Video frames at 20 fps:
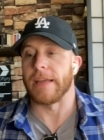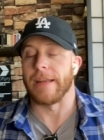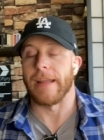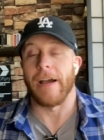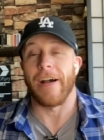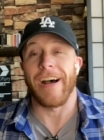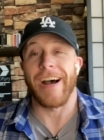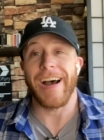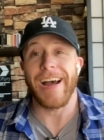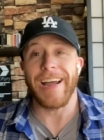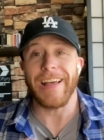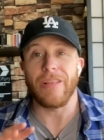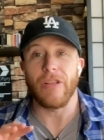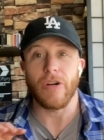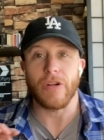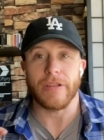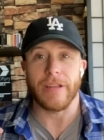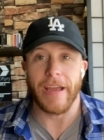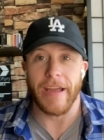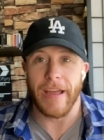Now I
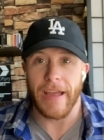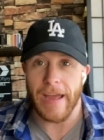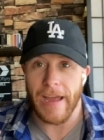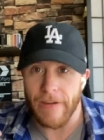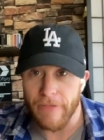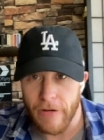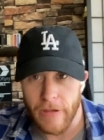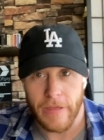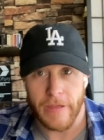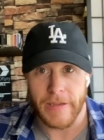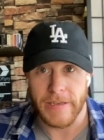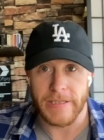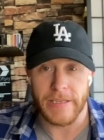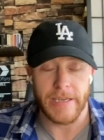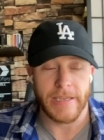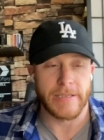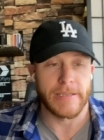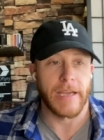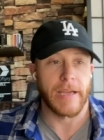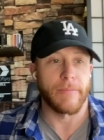looked at everything
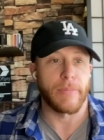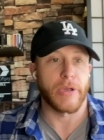TSA